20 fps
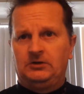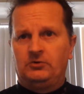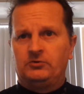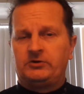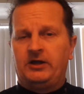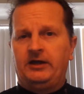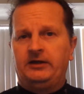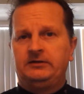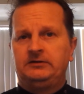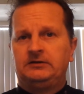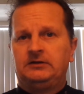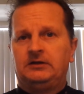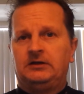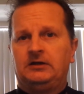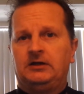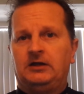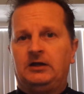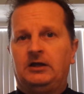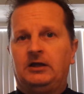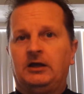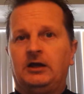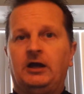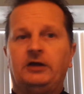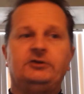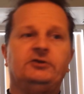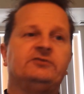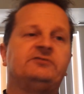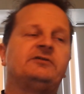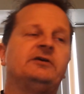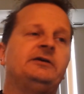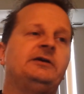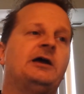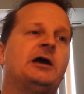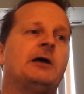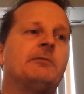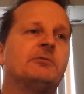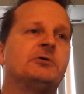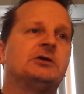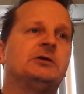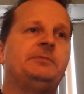Okay? And you say,
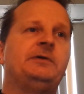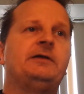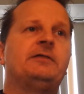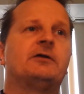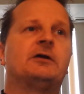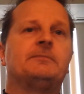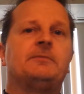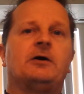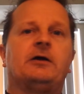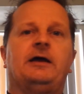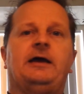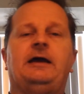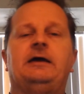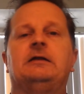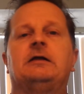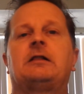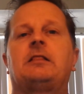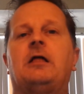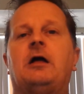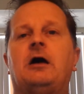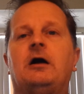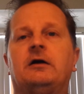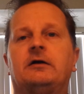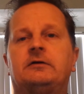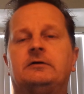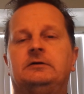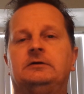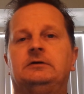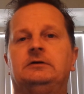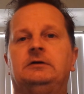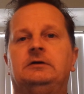yeah, I'm going to be there about 8 o'clock.